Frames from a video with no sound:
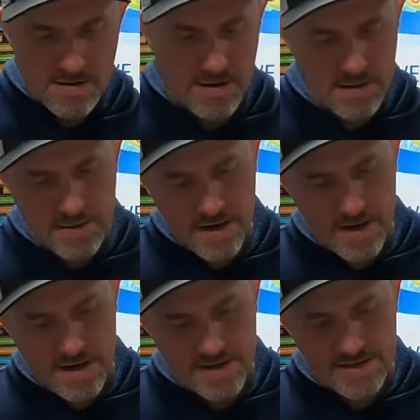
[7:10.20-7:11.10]
So now that we got
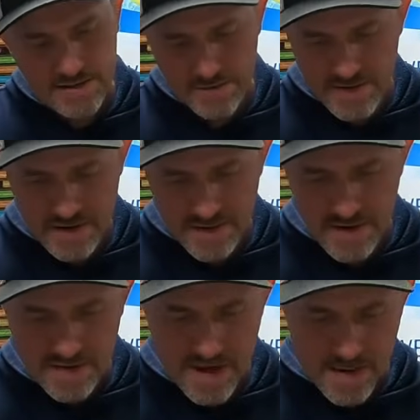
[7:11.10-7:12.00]
a nice little ring
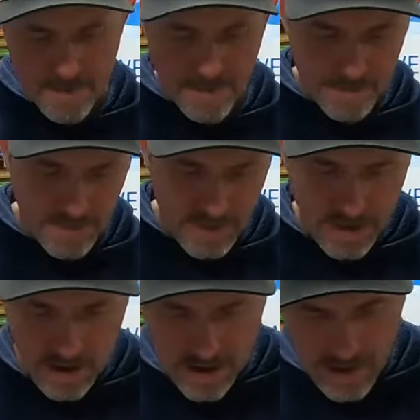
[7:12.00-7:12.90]
around that,
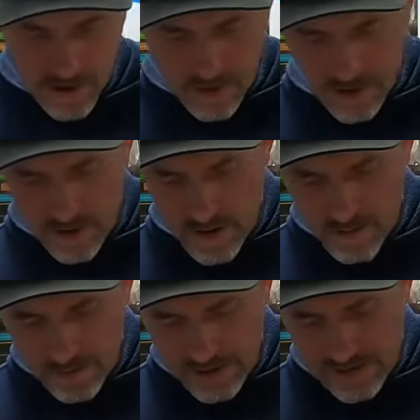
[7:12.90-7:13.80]
we can go ahead
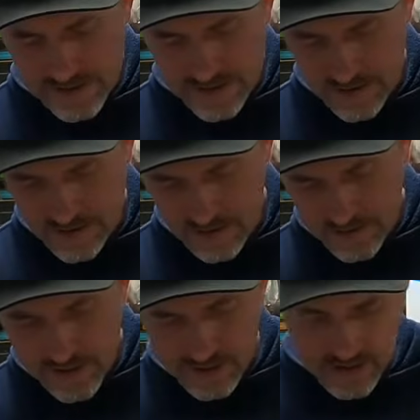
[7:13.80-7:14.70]
and place it
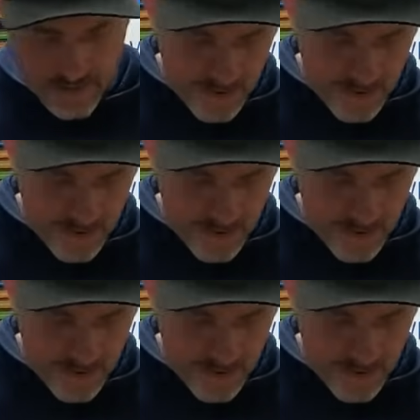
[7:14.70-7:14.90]
directly